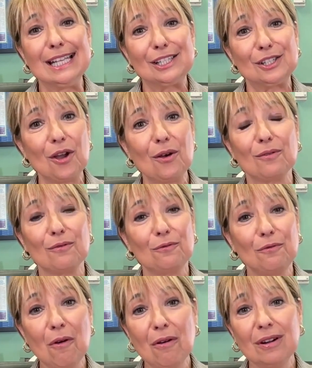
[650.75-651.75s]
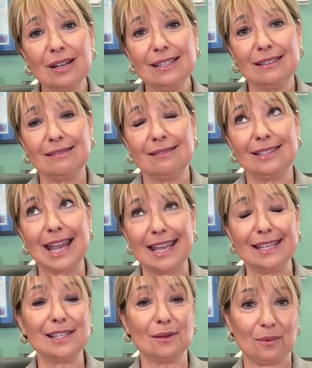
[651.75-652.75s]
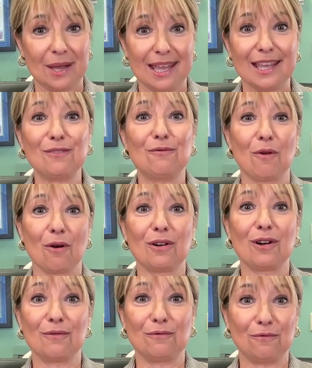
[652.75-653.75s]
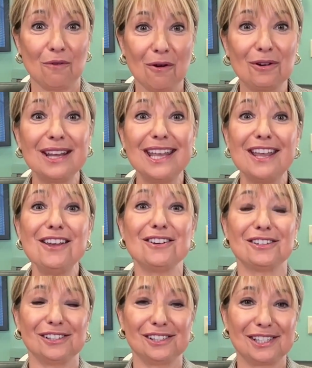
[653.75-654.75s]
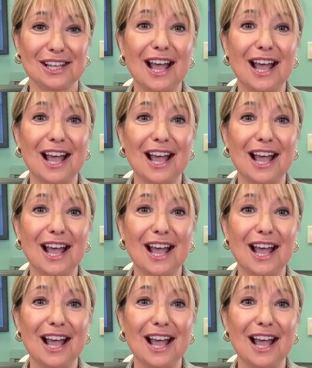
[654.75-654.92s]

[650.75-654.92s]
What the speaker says: So 4 days a week for 4 years,